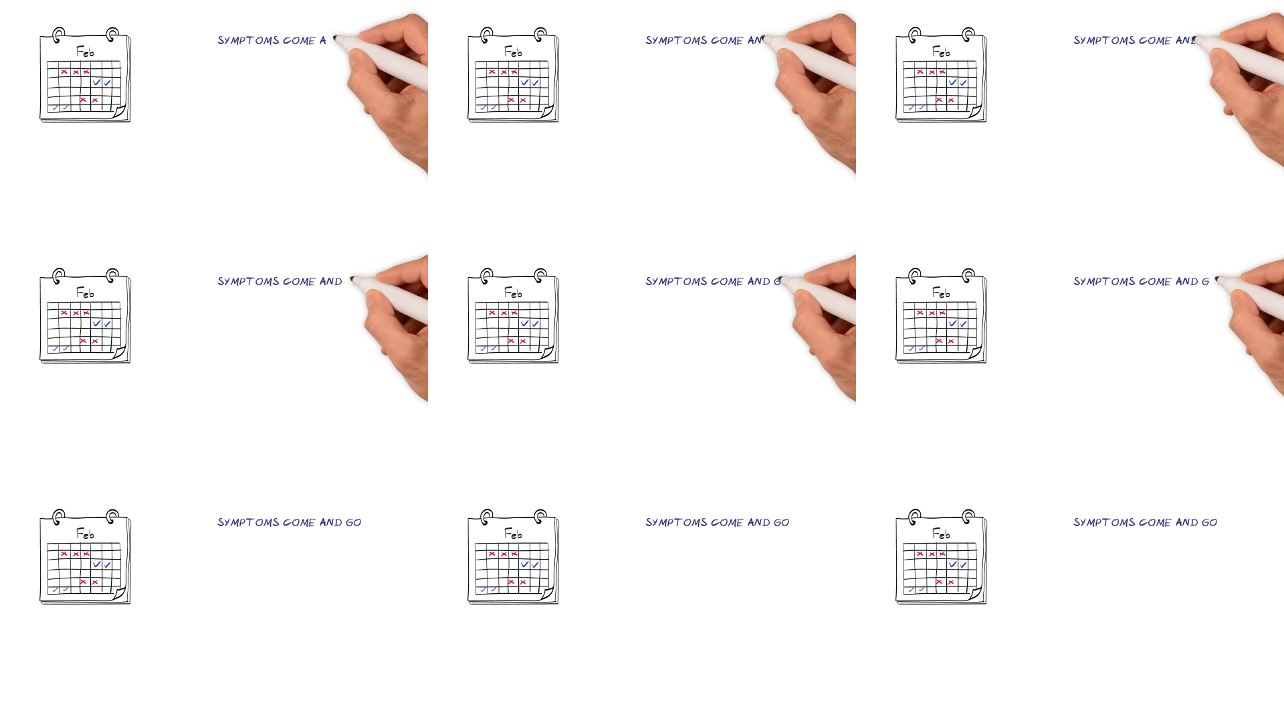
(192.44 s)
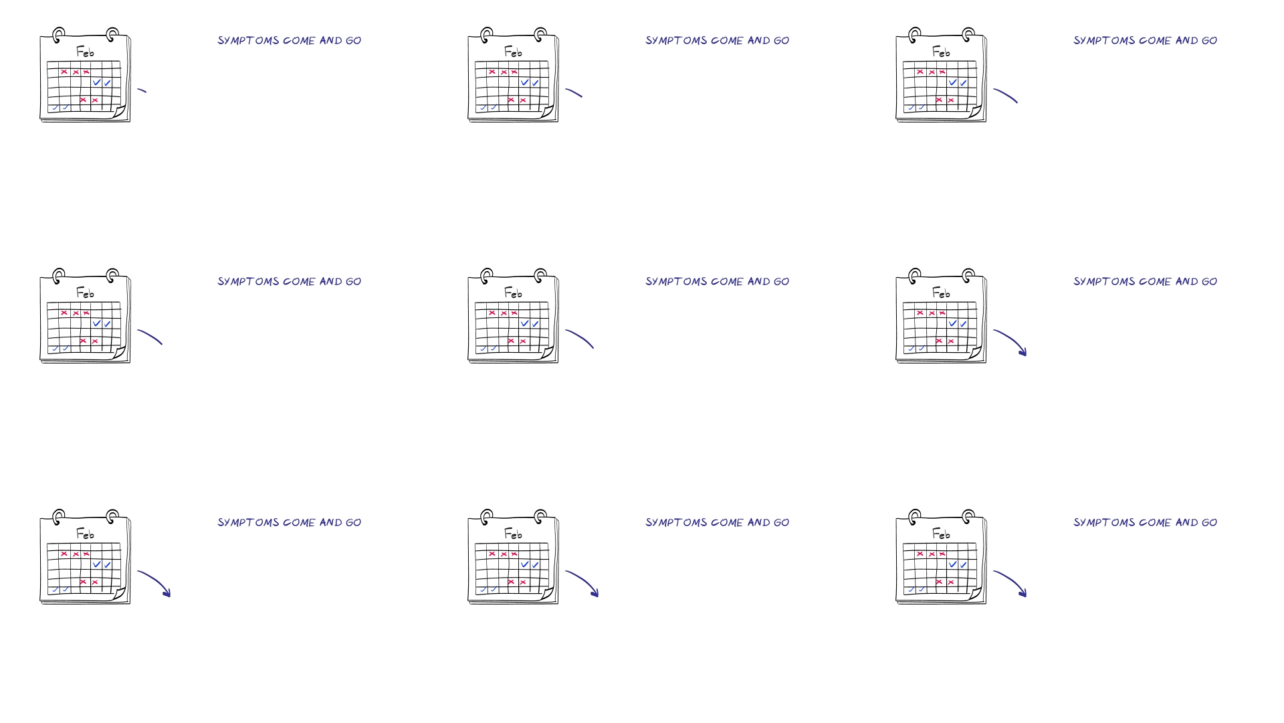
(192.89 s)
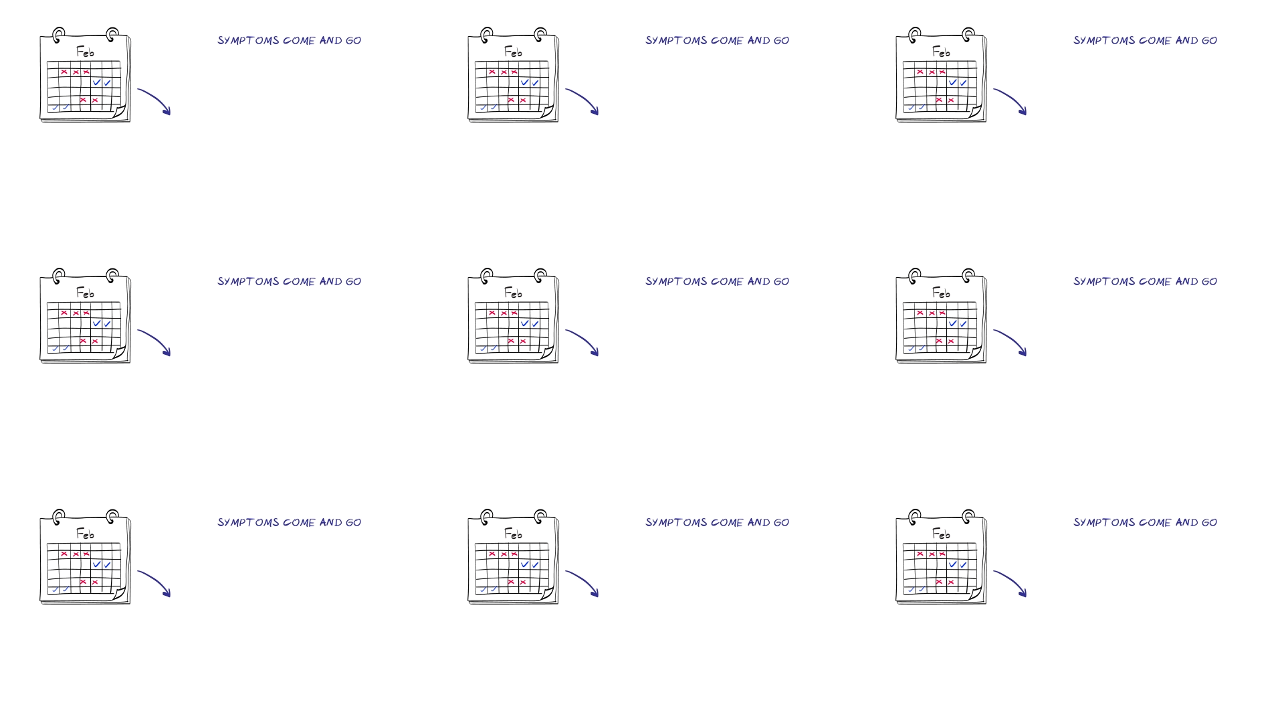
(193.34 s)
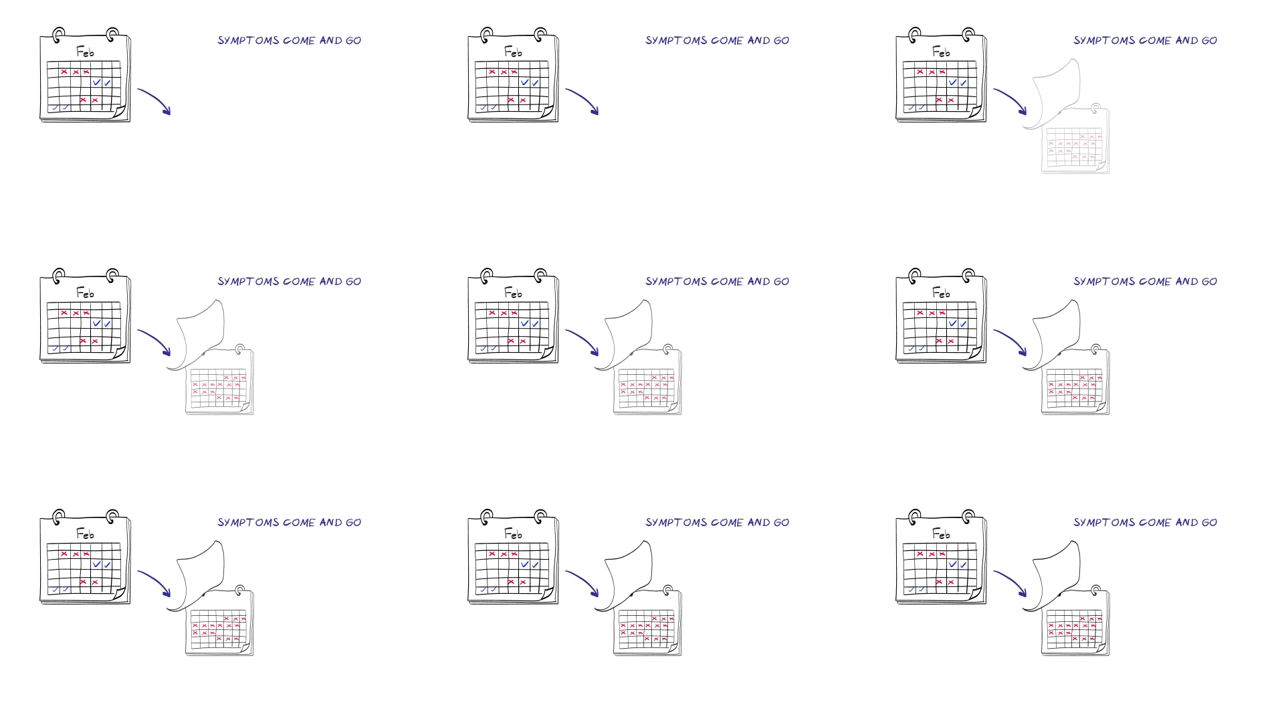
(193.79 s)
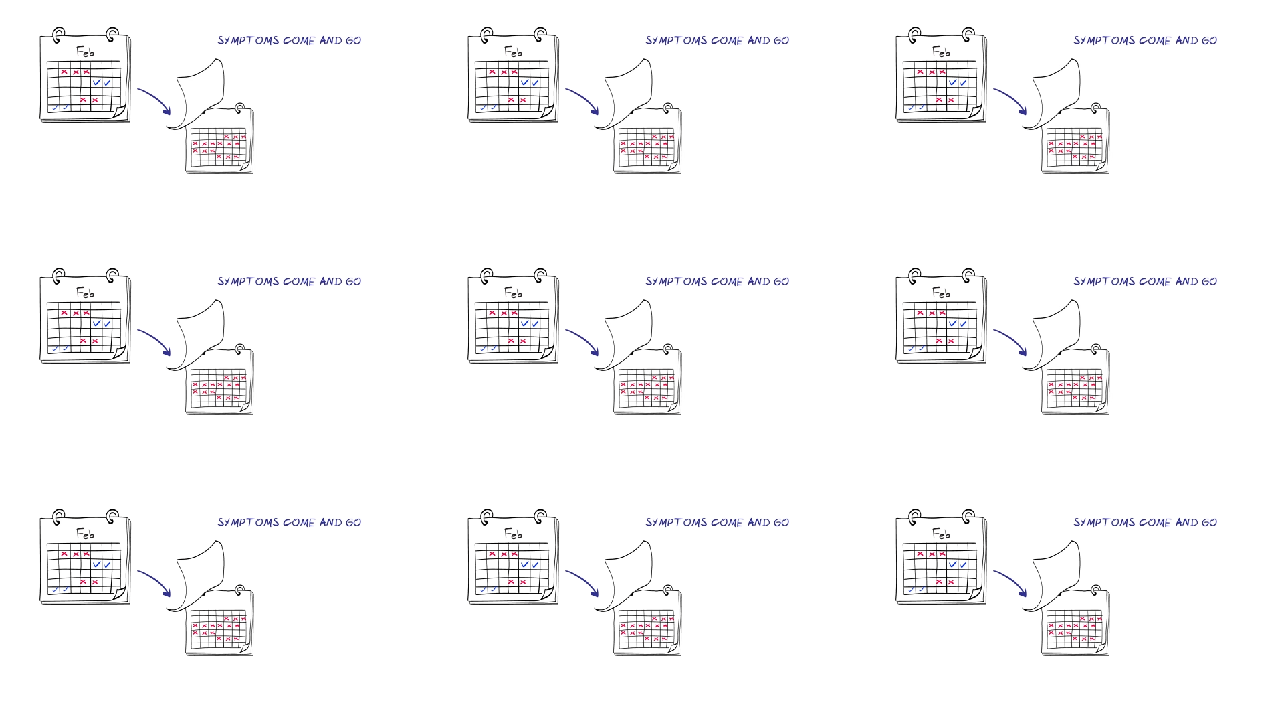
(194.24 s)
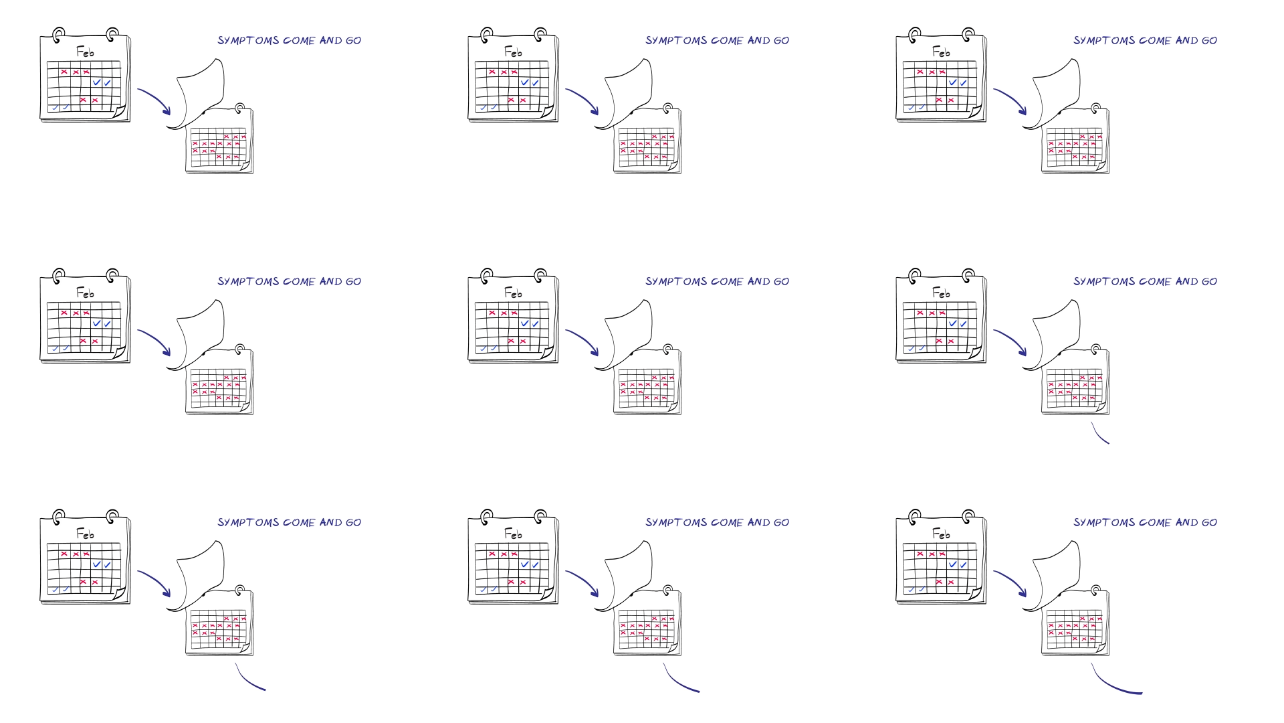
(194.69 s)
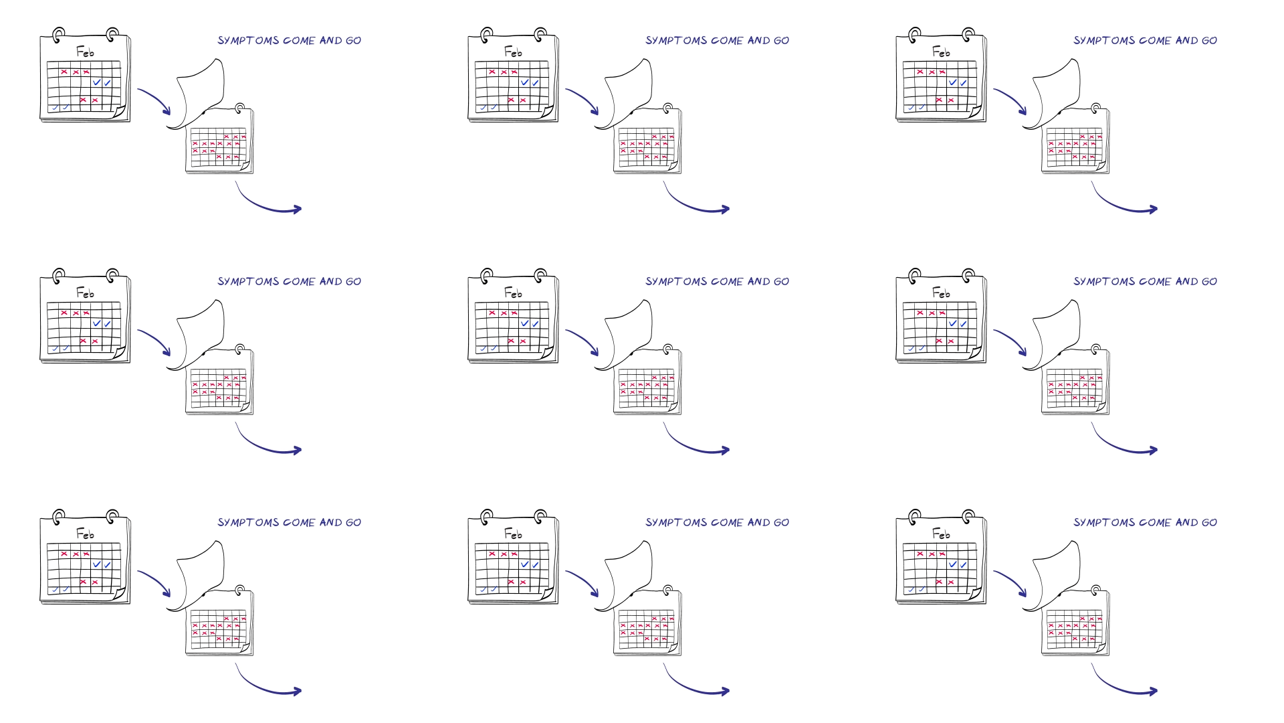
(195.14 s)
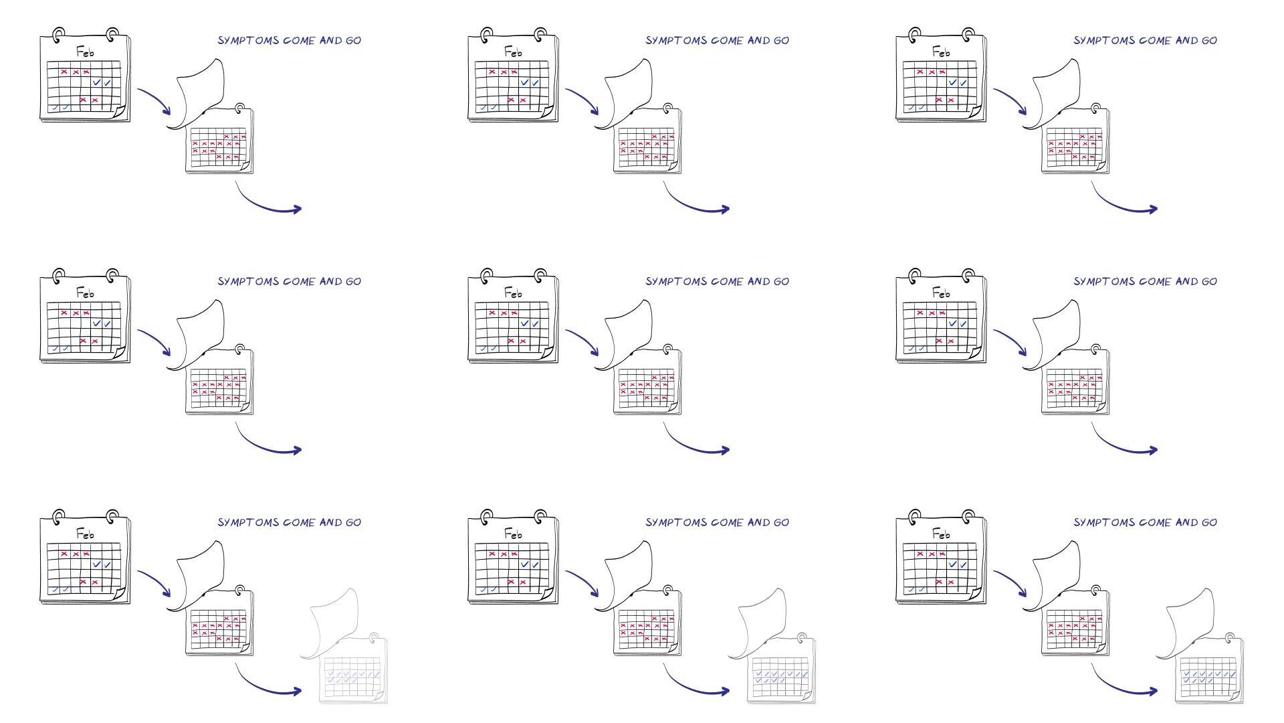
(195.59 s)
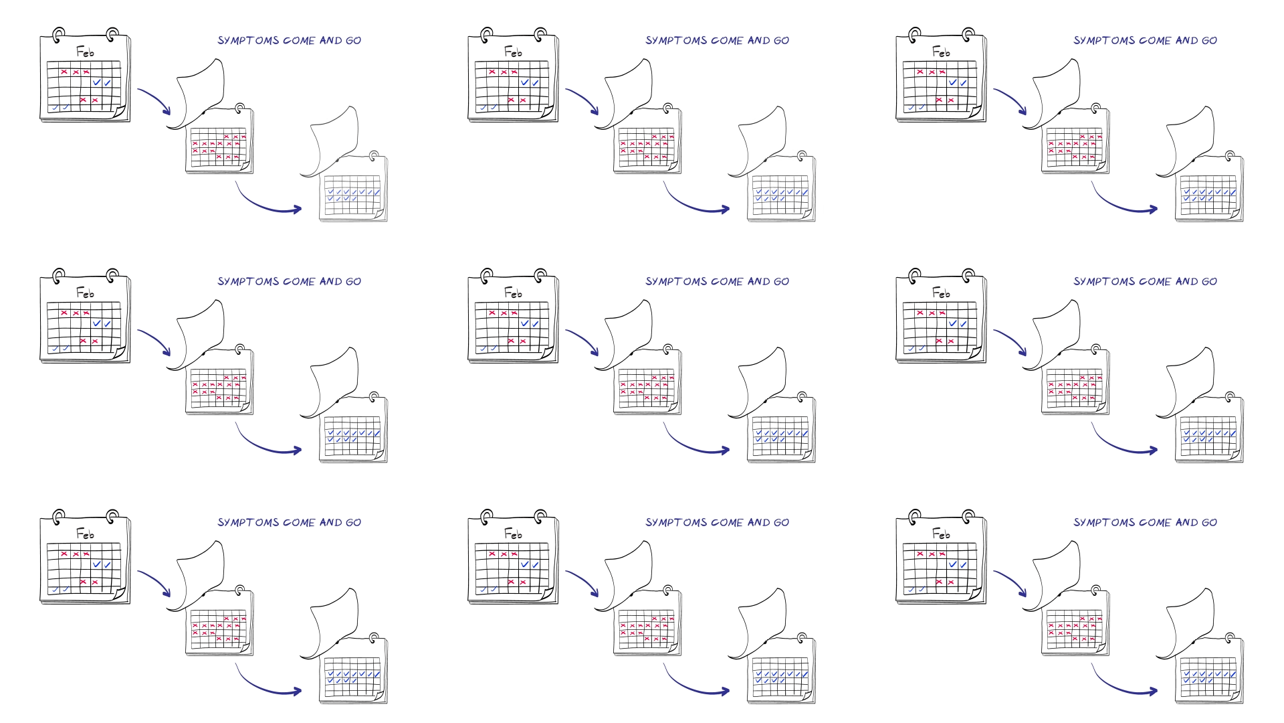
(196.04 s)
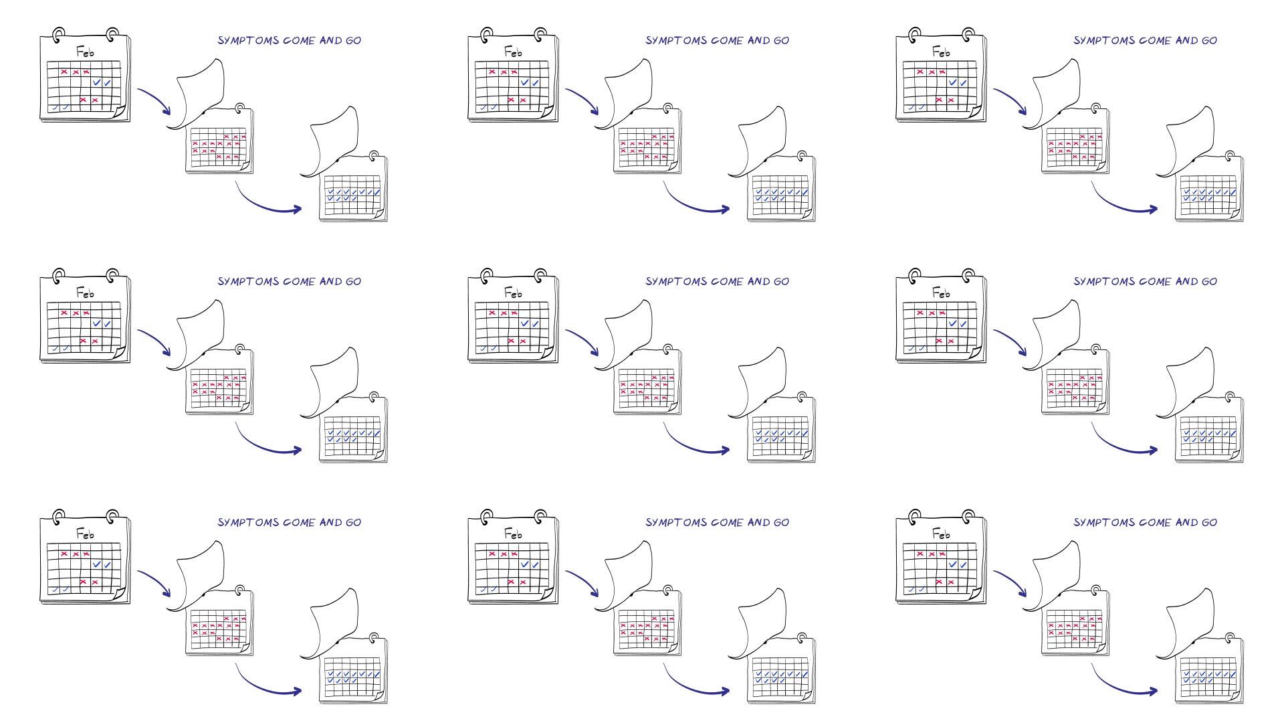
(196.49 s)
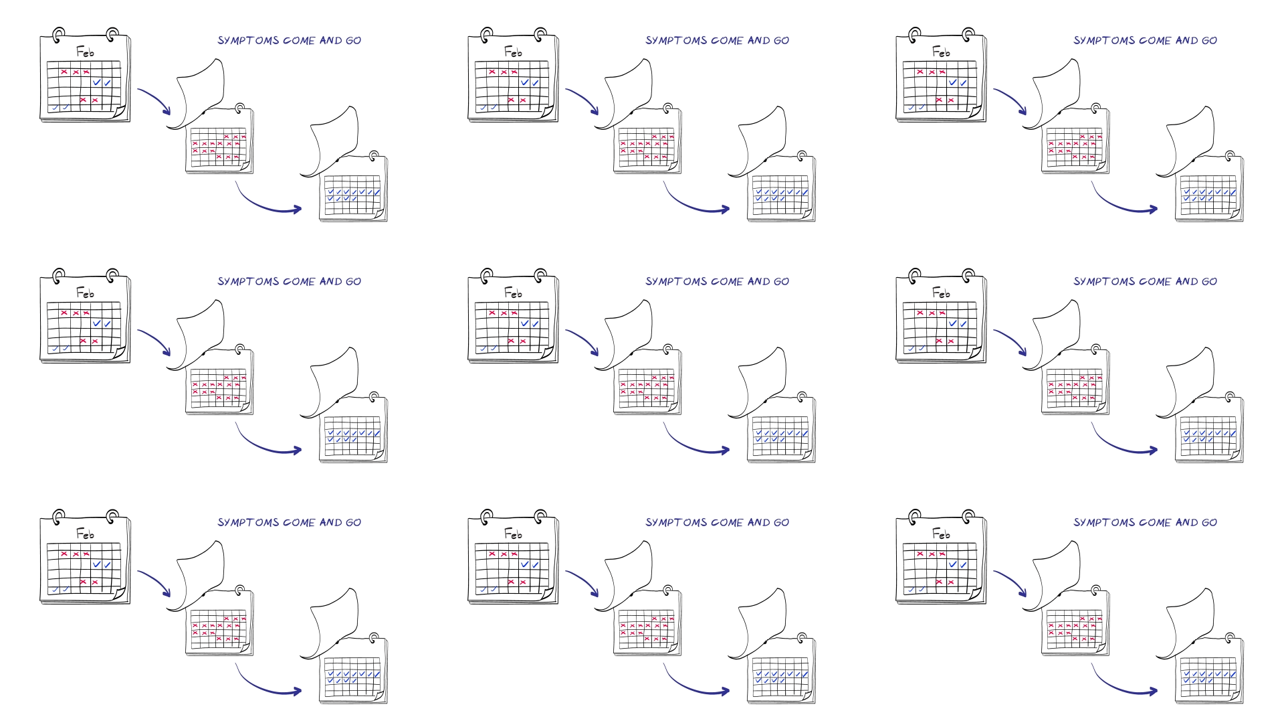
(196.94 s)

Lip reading: Nobody's mouth can be seen.